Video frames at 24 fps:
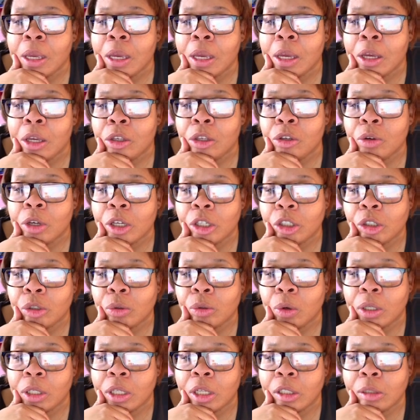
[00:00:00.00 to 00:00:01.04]
You can
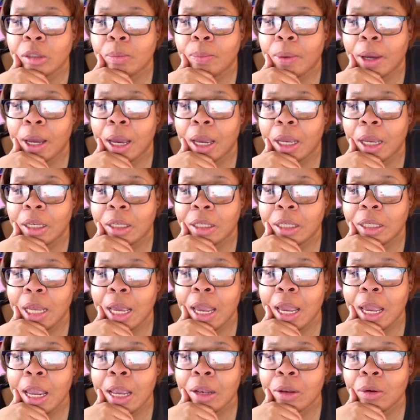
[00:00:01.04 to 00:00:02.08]
sort this by
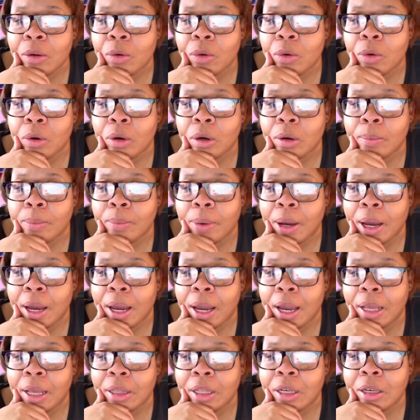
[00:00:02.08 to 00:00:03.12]
date or
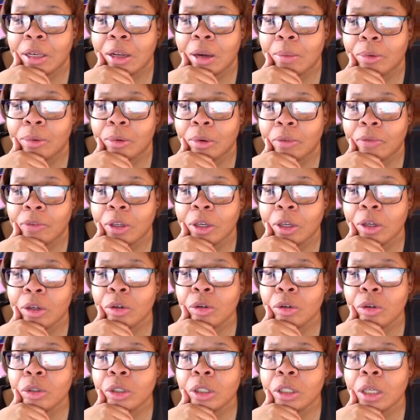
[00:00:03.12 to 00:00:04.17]
by the number of
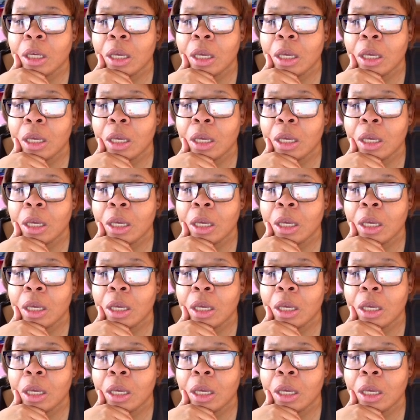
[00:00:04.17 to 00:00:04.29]
views.